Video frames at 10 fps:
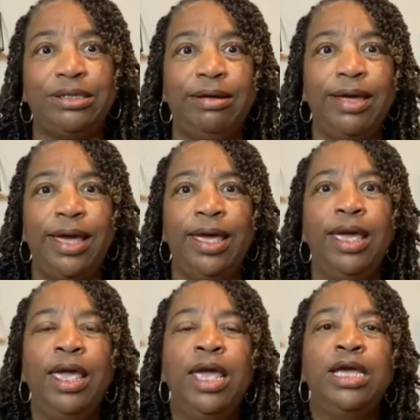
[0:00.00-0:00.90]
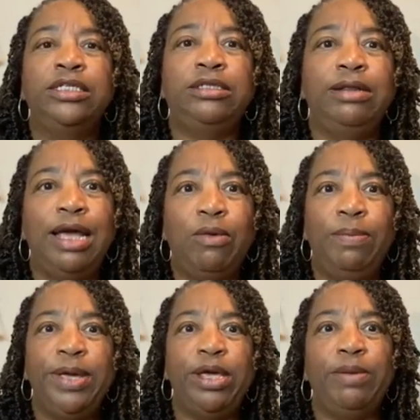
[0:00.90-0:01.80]
Okay, so that will
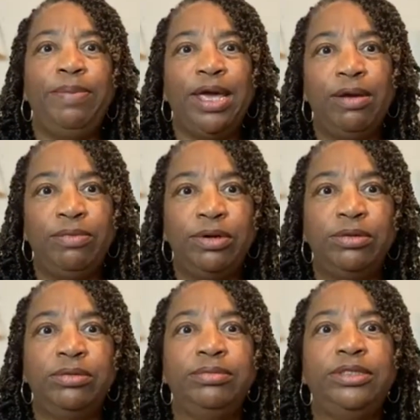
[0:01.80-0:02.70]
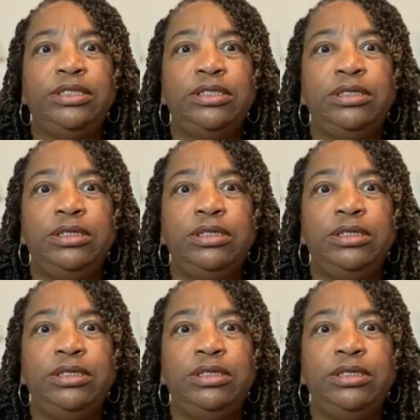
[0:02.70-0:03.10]
be your bedrooms.